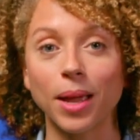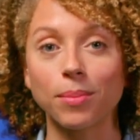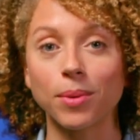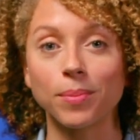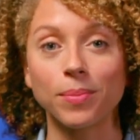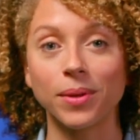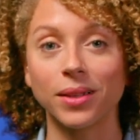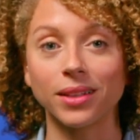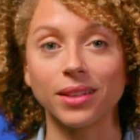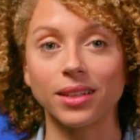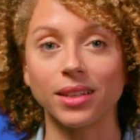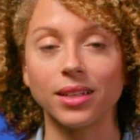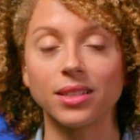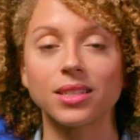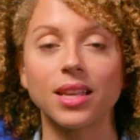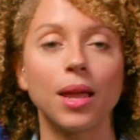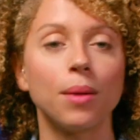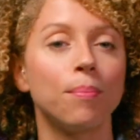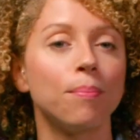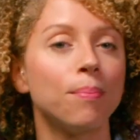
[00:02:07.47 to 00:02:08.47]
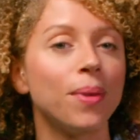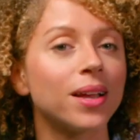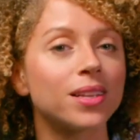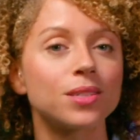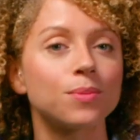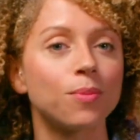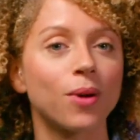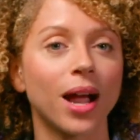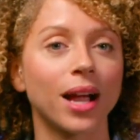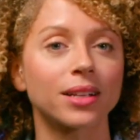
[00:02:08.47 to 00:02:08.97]
capabilities and
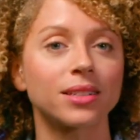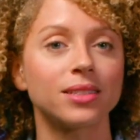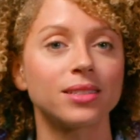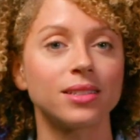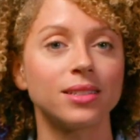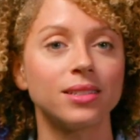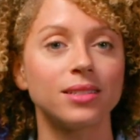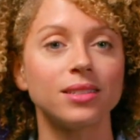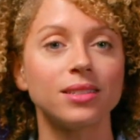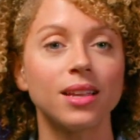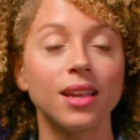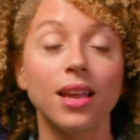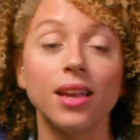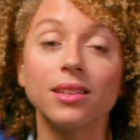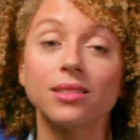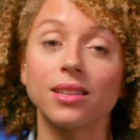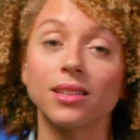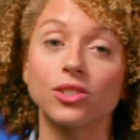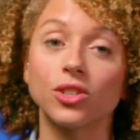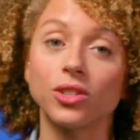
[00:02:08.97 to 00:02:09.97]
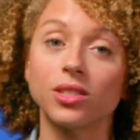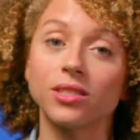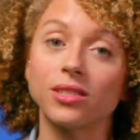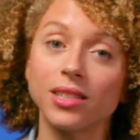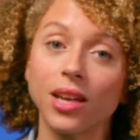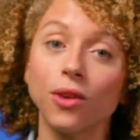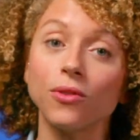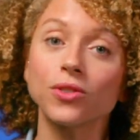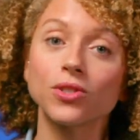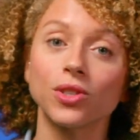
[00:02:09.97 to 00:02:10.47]
best practices such as
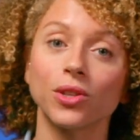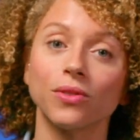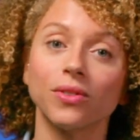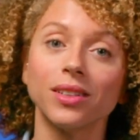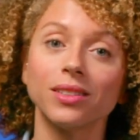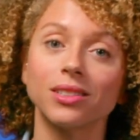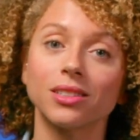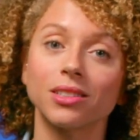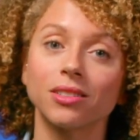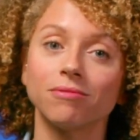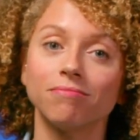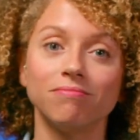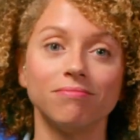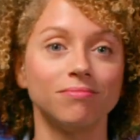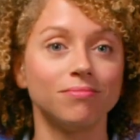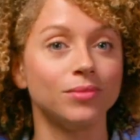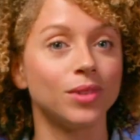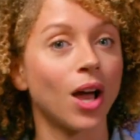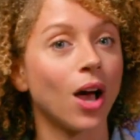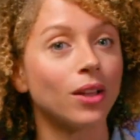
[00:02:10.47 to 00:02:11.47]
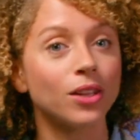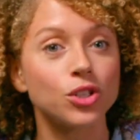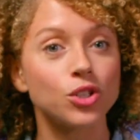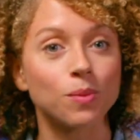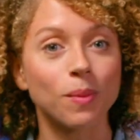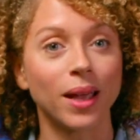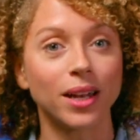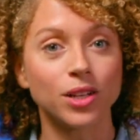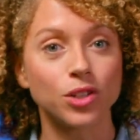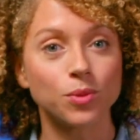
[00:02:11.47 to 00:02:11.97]
self-service,
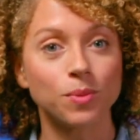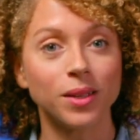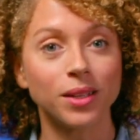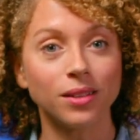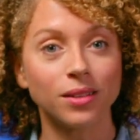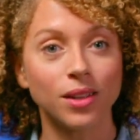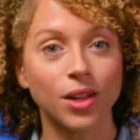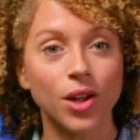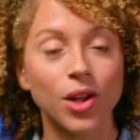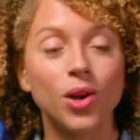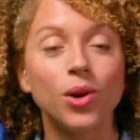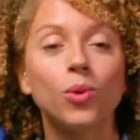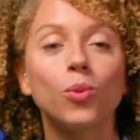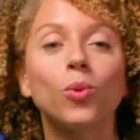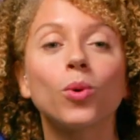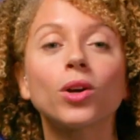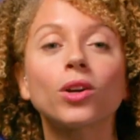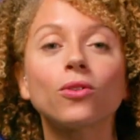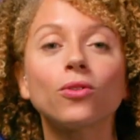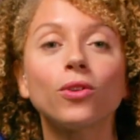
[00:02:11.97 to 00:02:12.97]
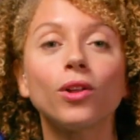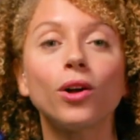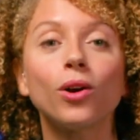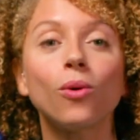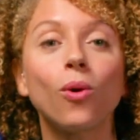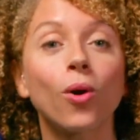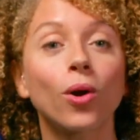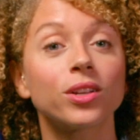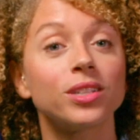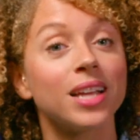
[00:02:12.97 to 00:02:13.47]
knowledge management,
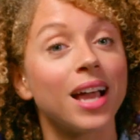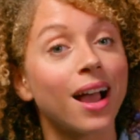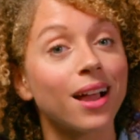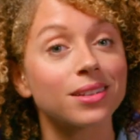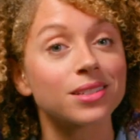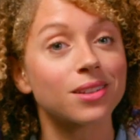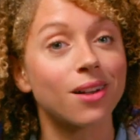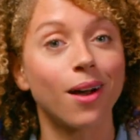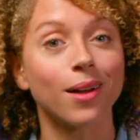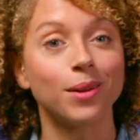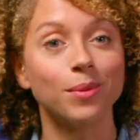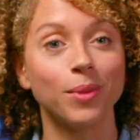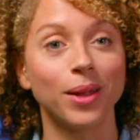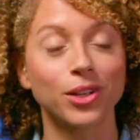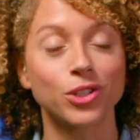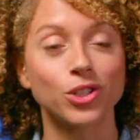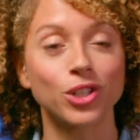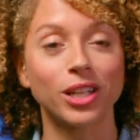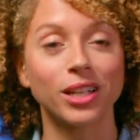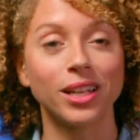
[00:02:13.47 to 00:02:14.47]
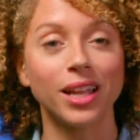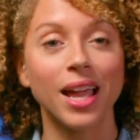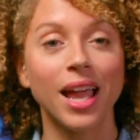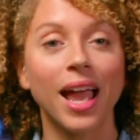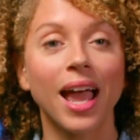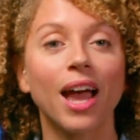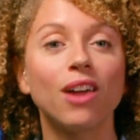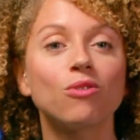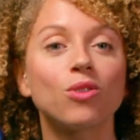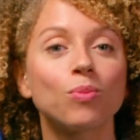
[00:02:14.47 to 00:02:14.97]
workflow or task automation,
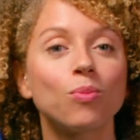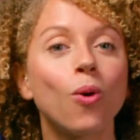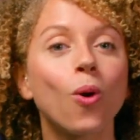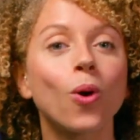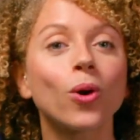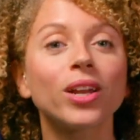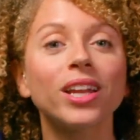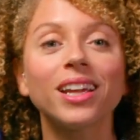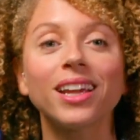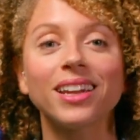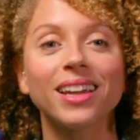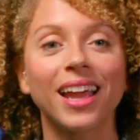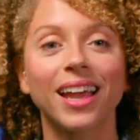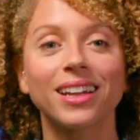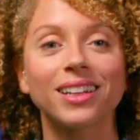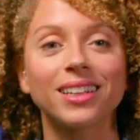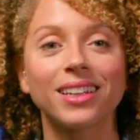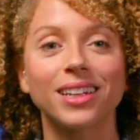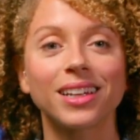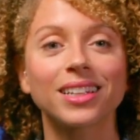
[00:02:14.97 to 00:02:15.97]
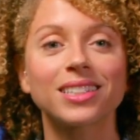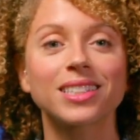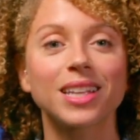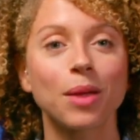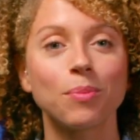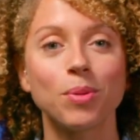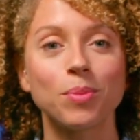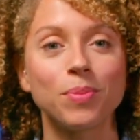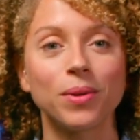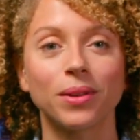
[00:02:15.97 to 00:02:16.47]
and reporting and analytics
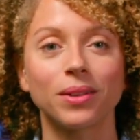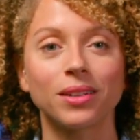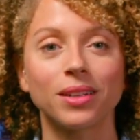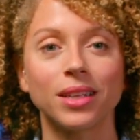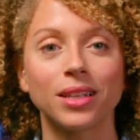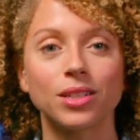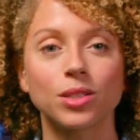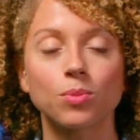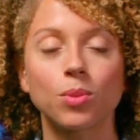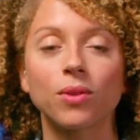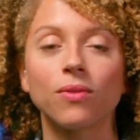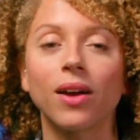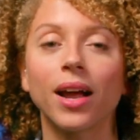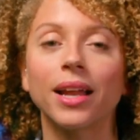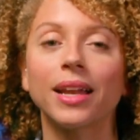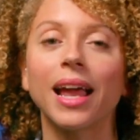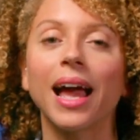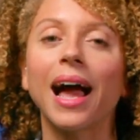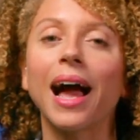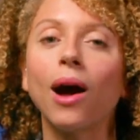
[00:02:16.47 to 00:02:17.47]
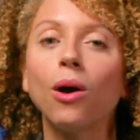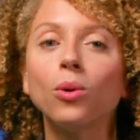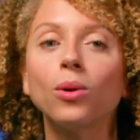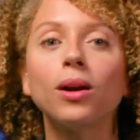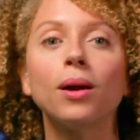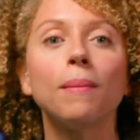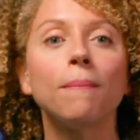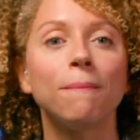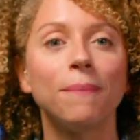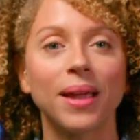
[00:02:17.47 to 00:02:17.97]
capabilities provide
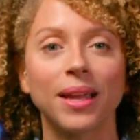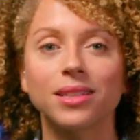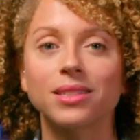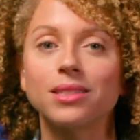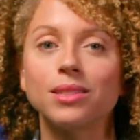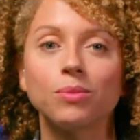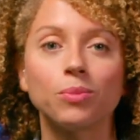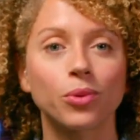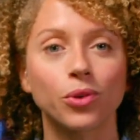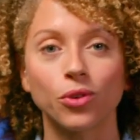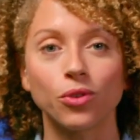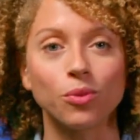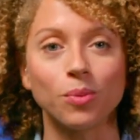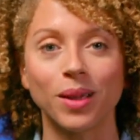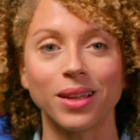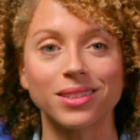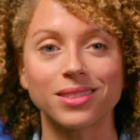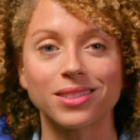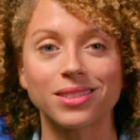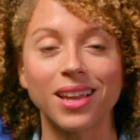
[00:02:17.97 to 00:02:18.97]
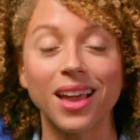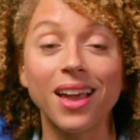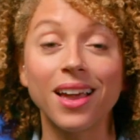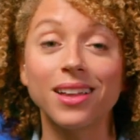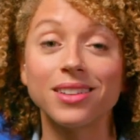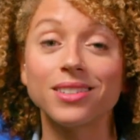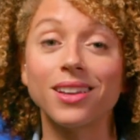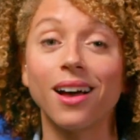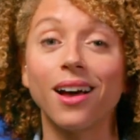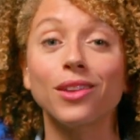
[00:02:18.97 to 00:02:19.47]
outcome-based improvements
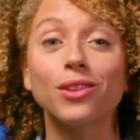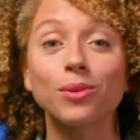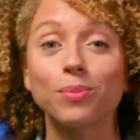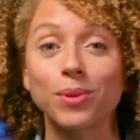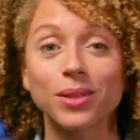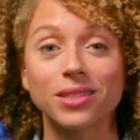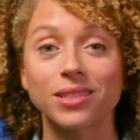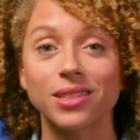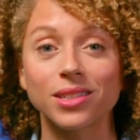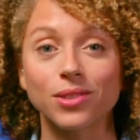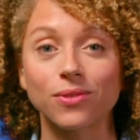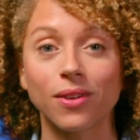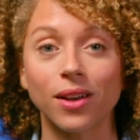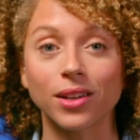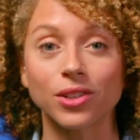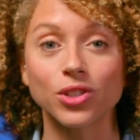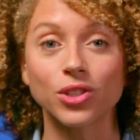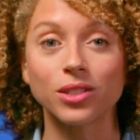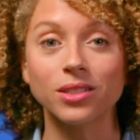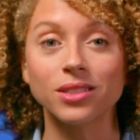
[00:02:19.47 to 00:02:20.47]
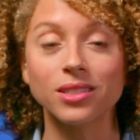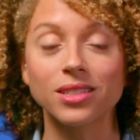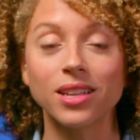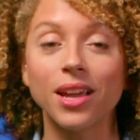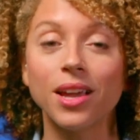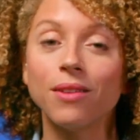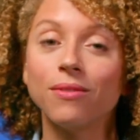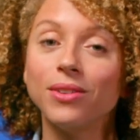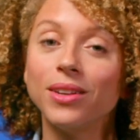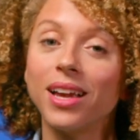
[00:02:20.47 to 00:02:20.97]
to other business functions
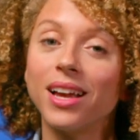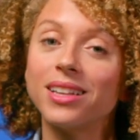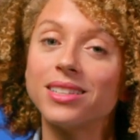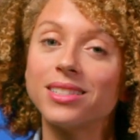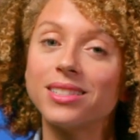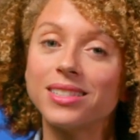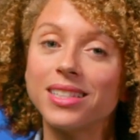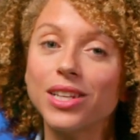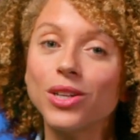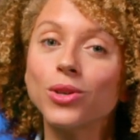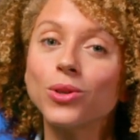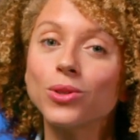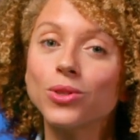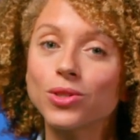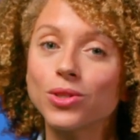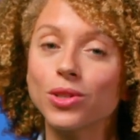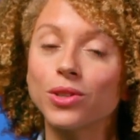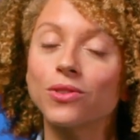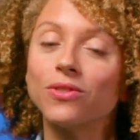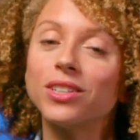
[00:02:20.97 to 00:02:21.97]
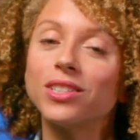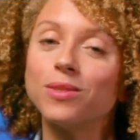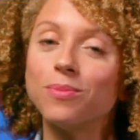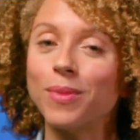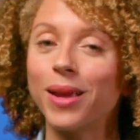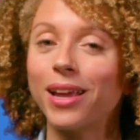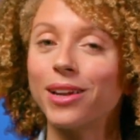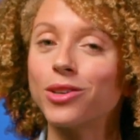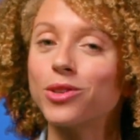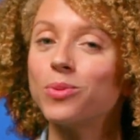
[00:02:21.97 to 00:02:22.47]
via a single service
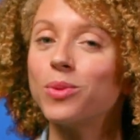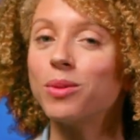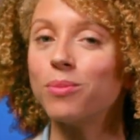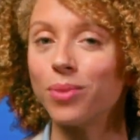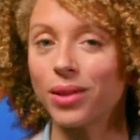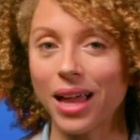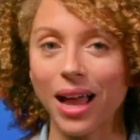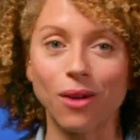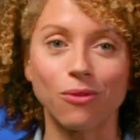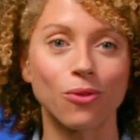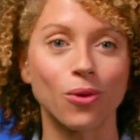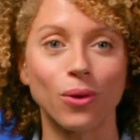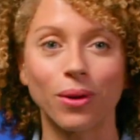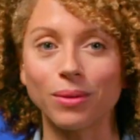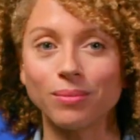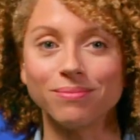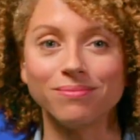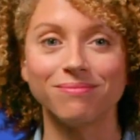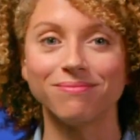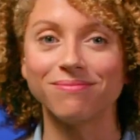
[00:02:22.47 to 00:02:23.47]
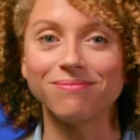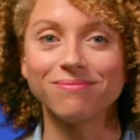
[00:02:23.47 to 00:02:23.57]
management platform.